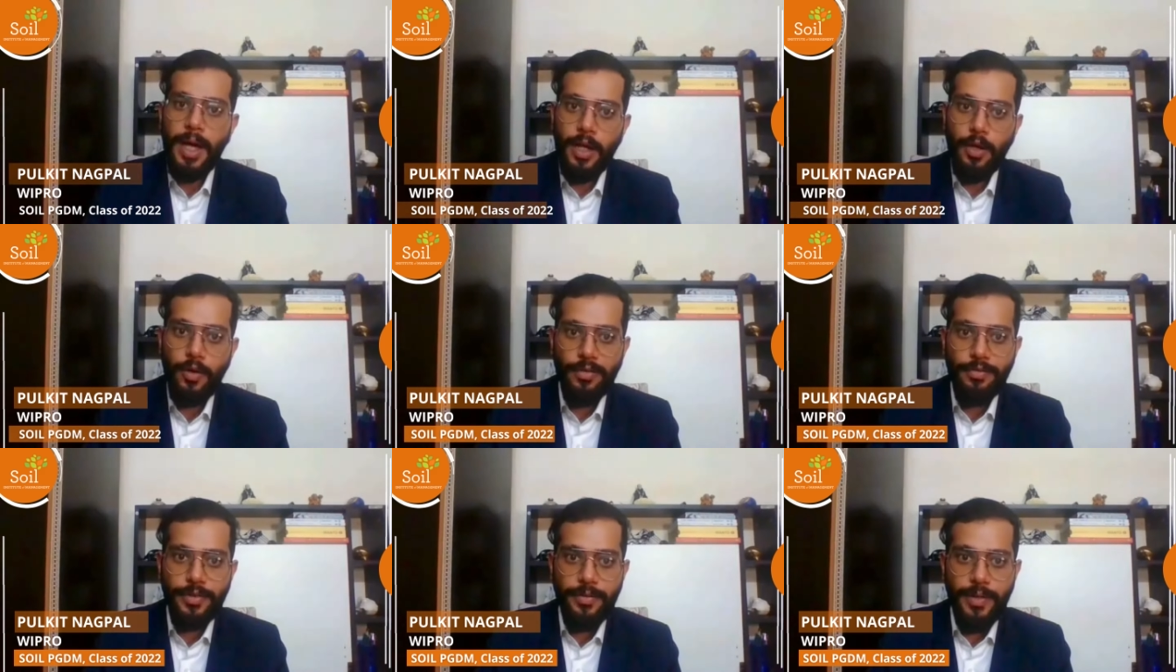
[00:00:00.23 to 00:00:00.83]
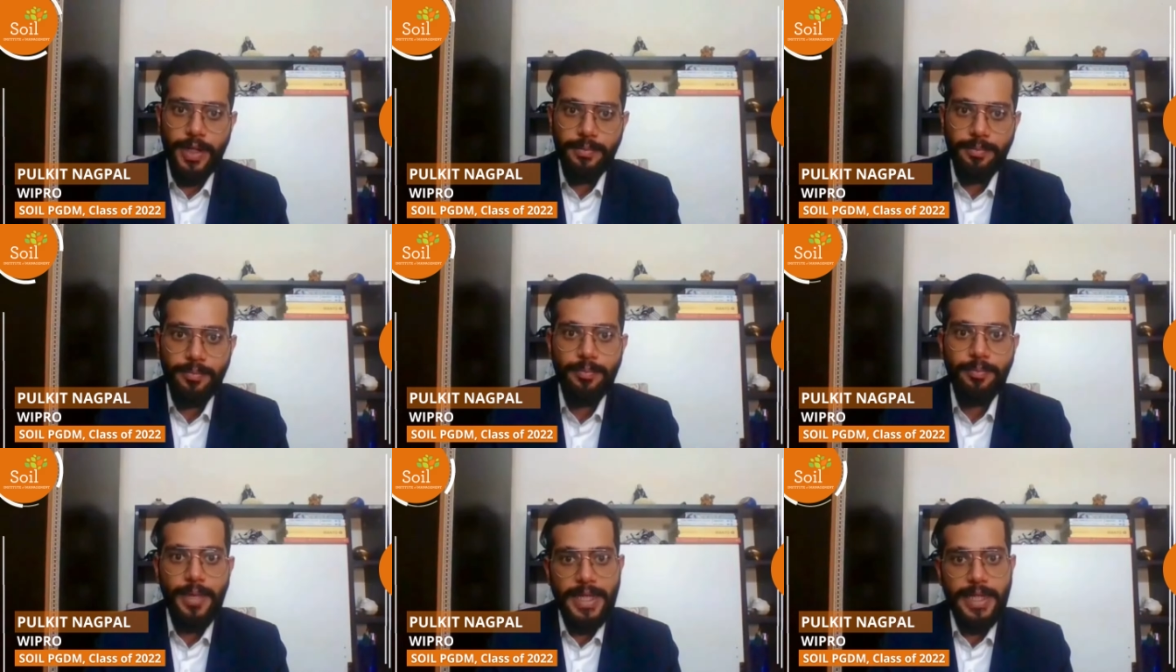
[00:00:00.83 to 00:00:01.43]
Hello everyone,
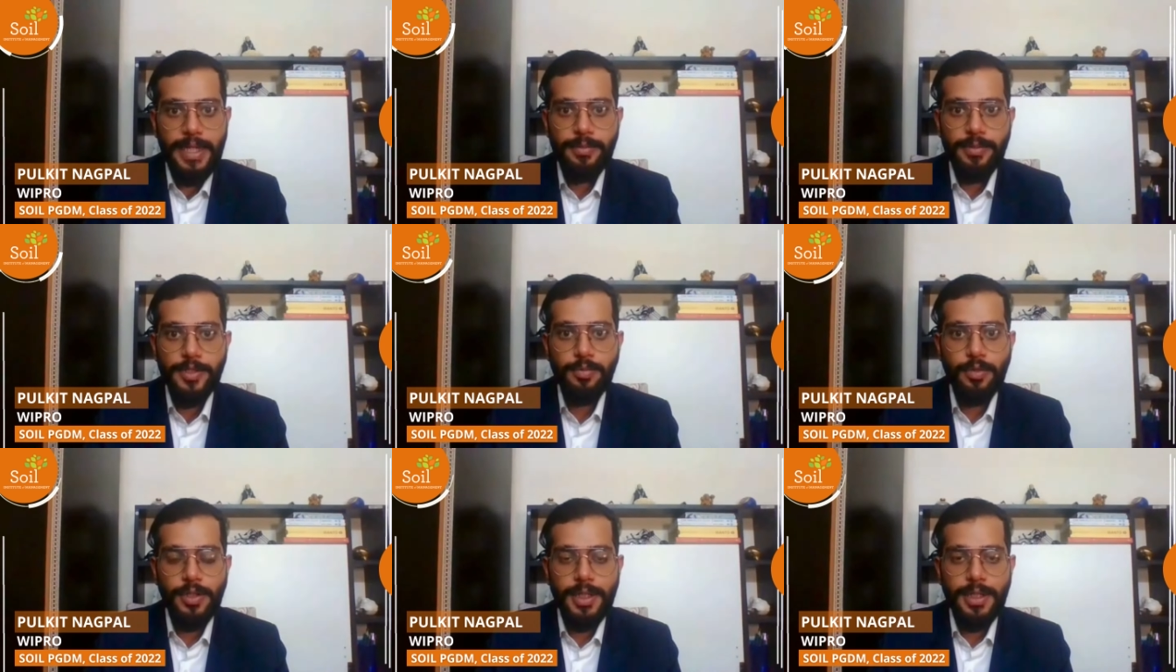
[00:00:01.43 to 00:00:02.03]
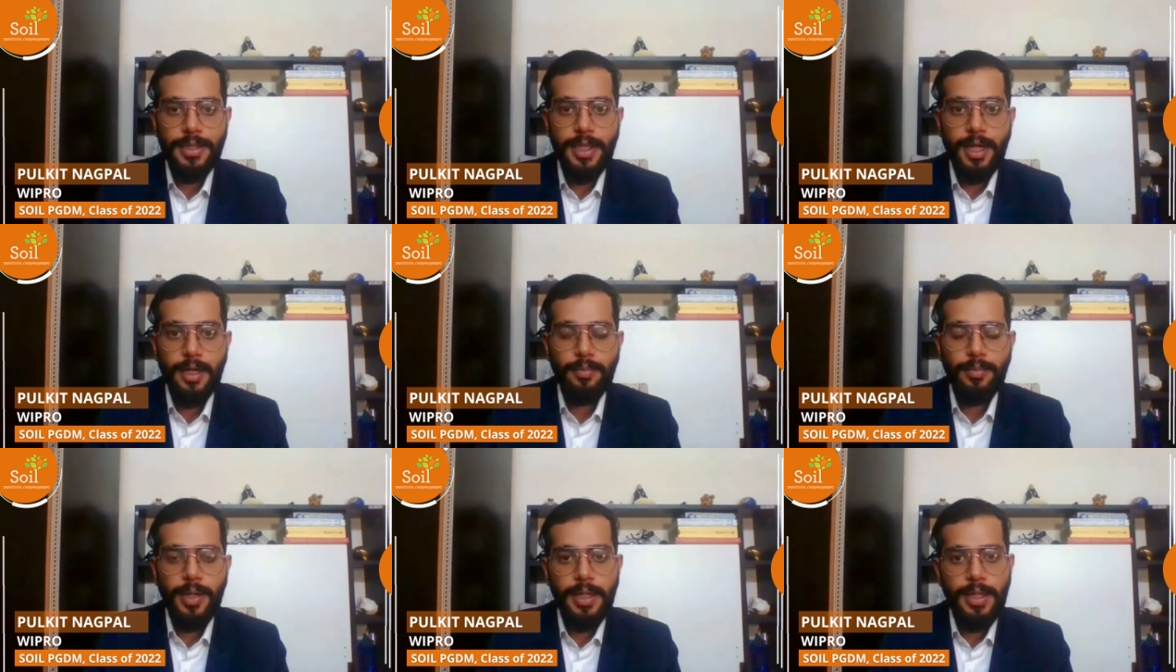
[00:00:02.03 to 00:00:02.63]
my name is Pulkit
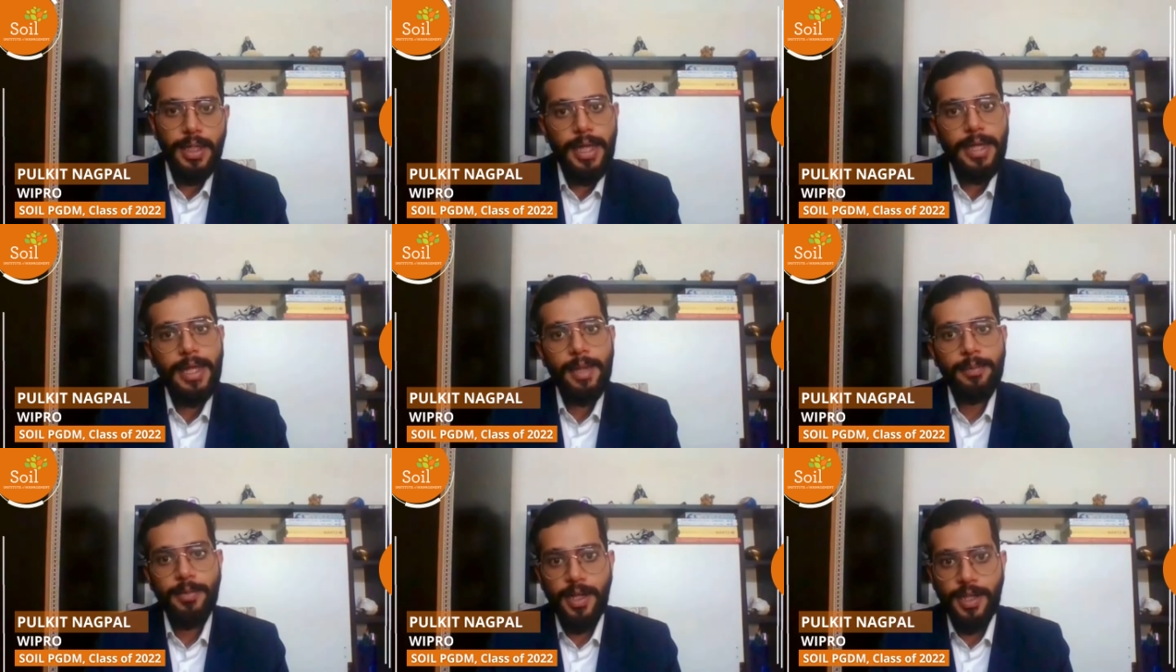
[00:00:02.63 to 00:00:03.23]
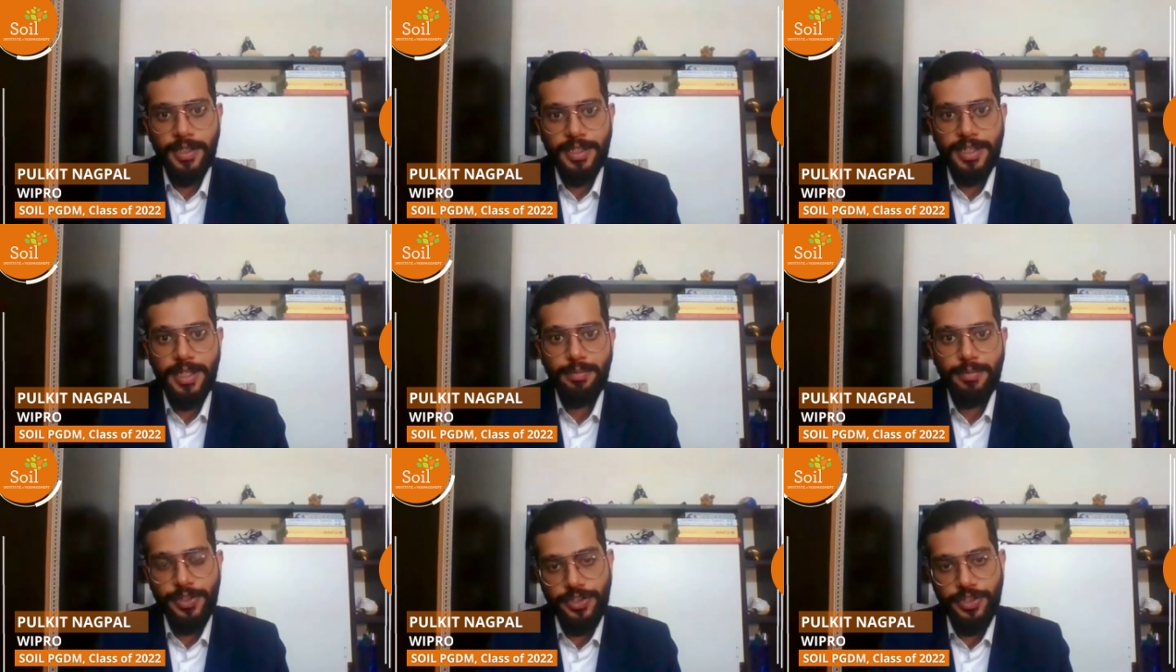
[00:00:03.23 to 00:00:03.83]
Nagpal and I am currently
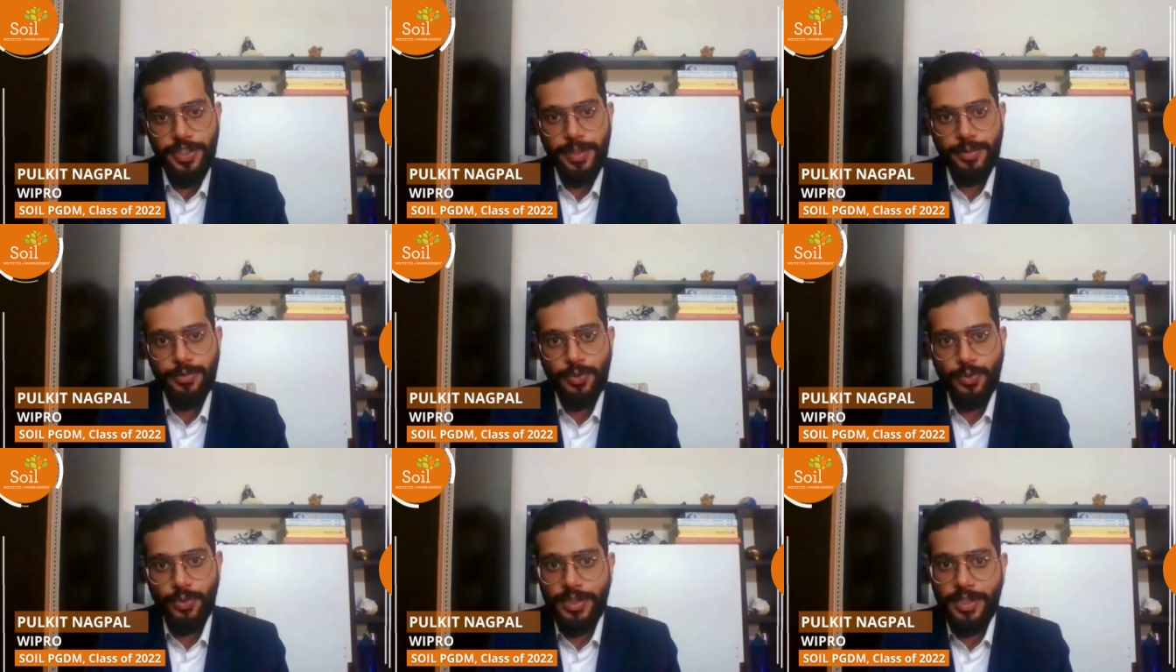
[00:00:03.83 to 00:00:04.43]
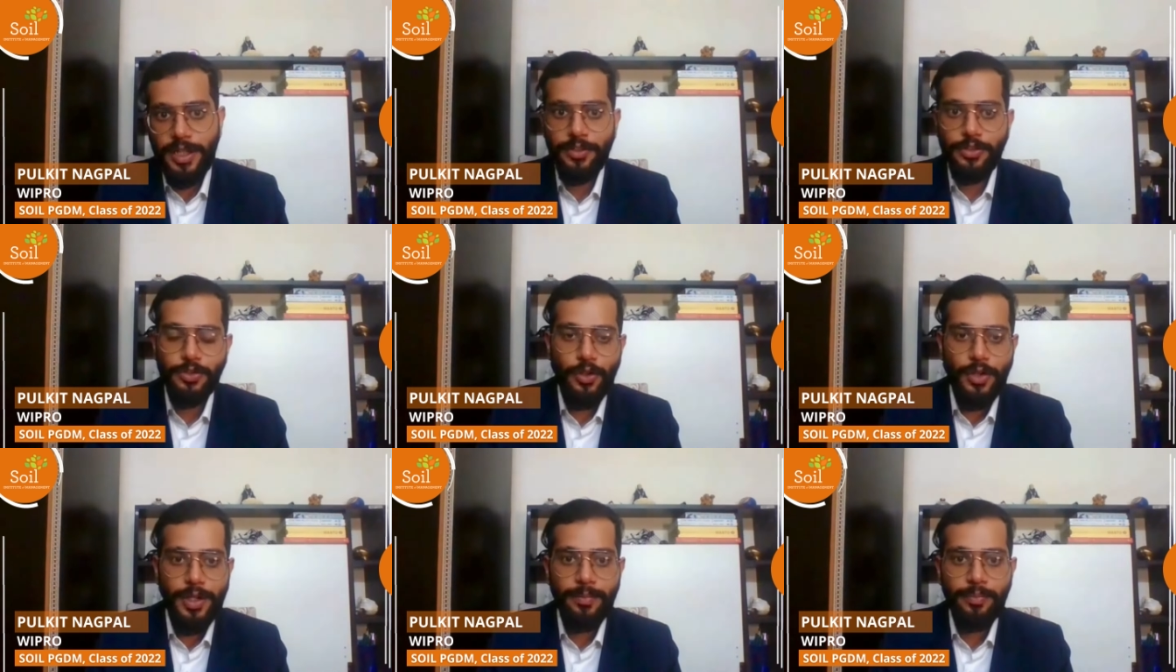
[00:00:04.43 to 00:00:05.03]
a PGDM student at
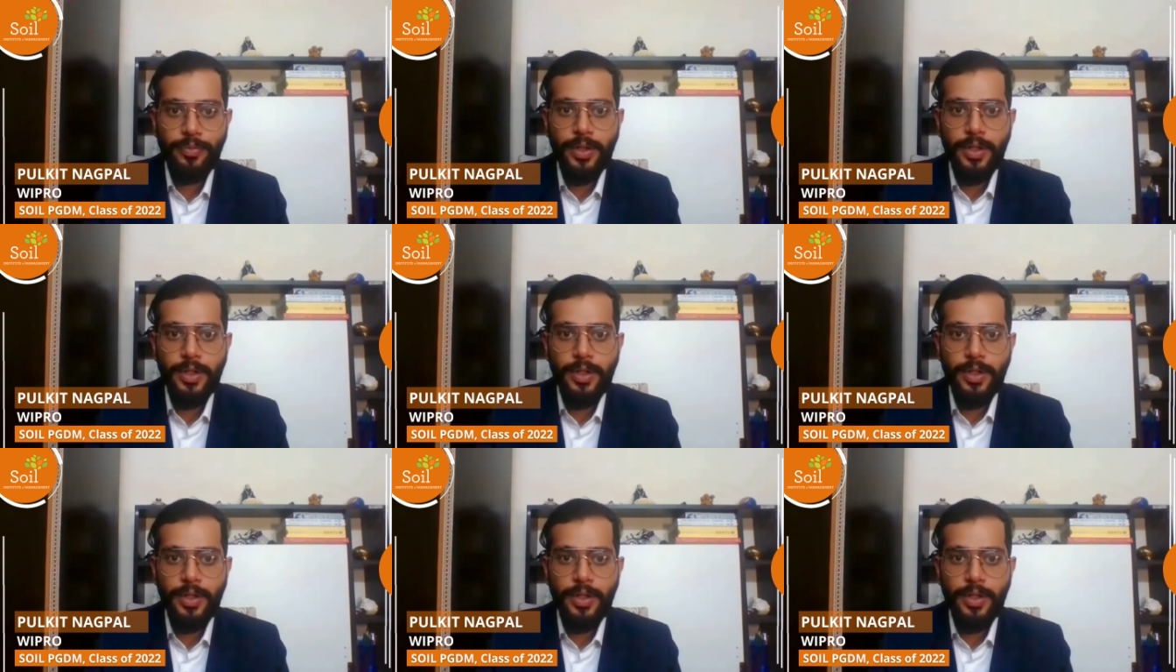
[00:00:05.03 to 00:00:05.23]
SOIL.